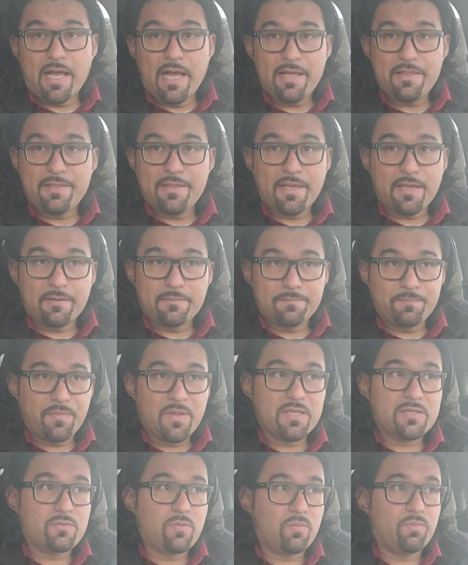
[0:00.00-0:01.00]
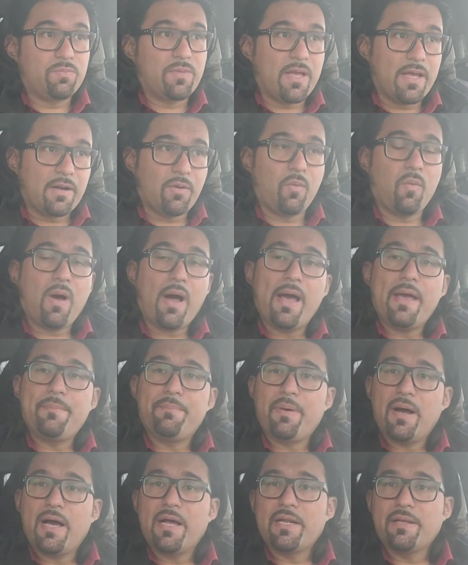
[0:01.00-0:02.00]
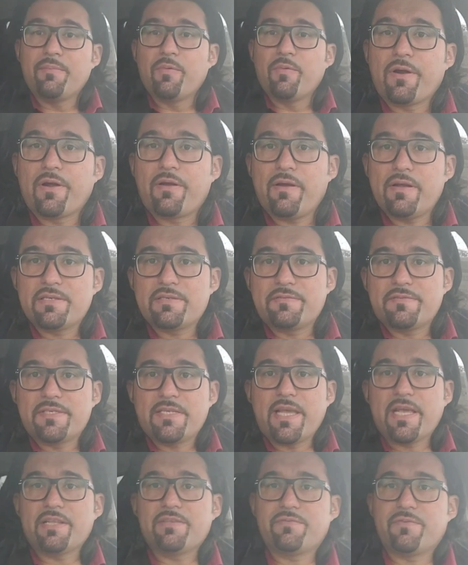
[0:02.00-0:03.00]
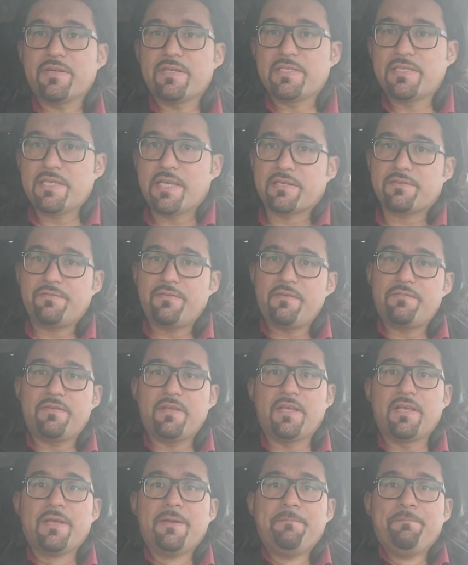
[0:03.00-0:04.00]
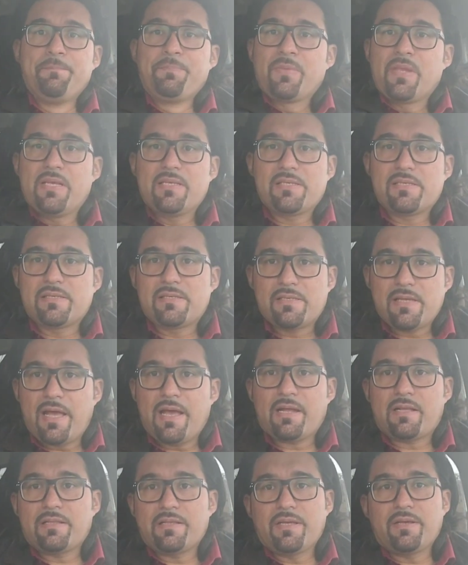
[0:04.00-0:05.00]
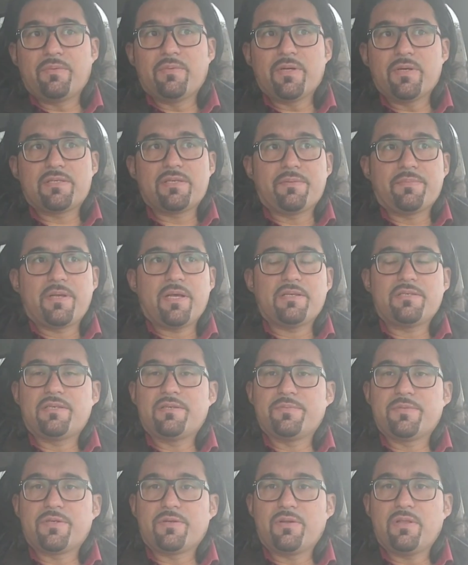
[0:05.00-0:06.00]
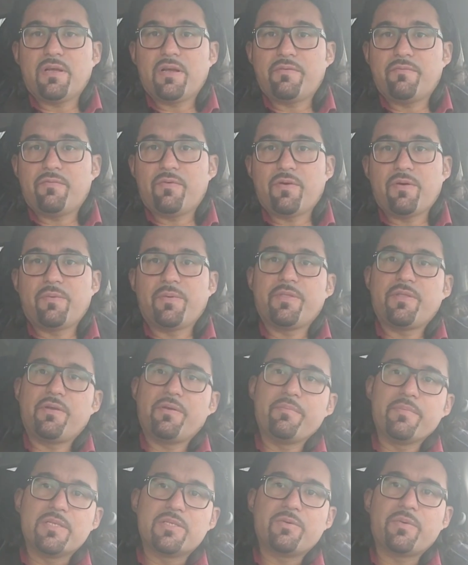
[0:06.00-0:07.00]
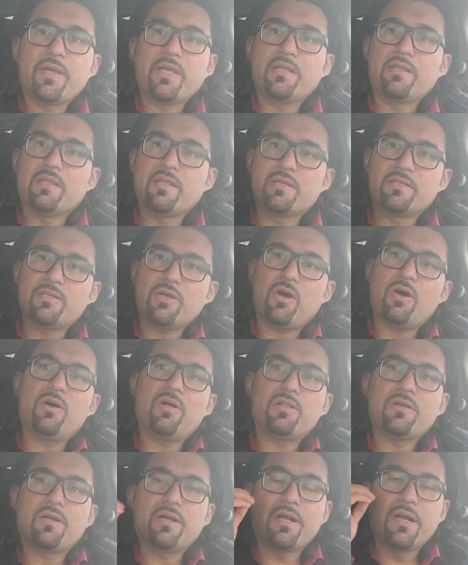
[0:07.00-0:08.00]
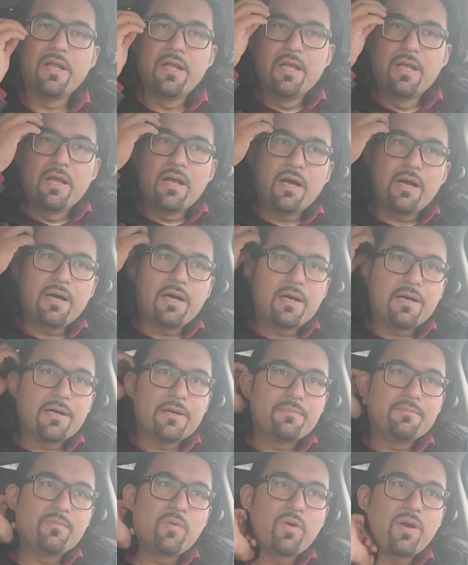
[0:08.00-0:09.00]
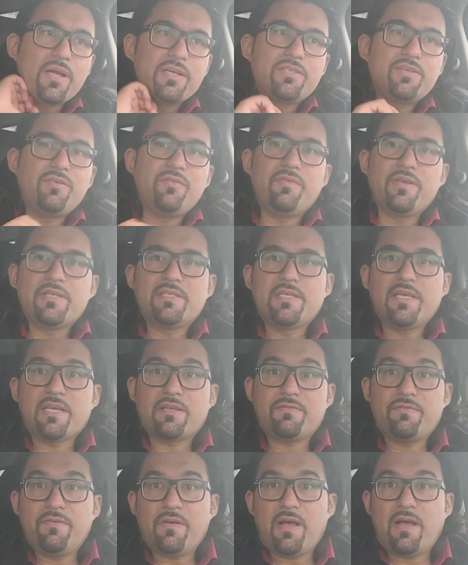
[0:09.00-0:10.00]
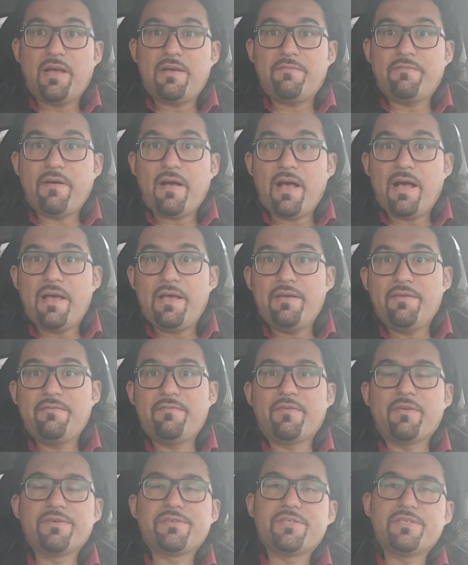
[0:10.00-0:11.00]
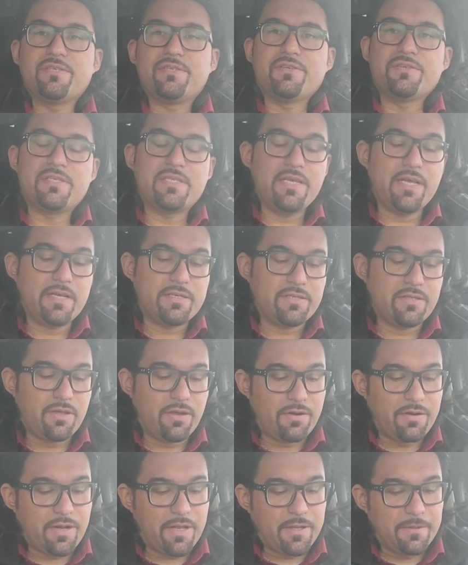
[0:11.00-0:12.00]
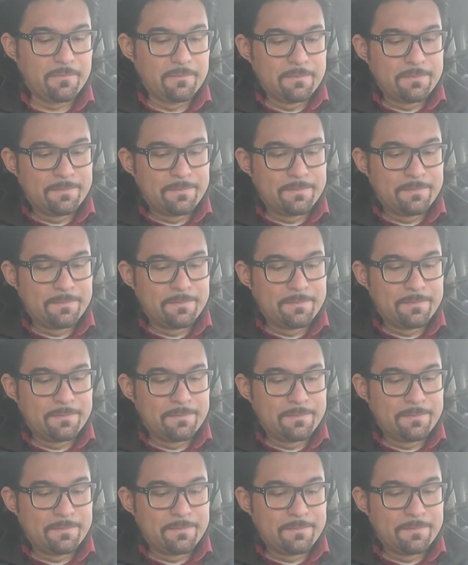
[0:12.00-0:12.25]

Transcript: I think this kind of wide body, aggressive stance for a CX-50 is exactly what some customers are looking for when they're in between the taller, more SUV CX-5 versus your CX-30.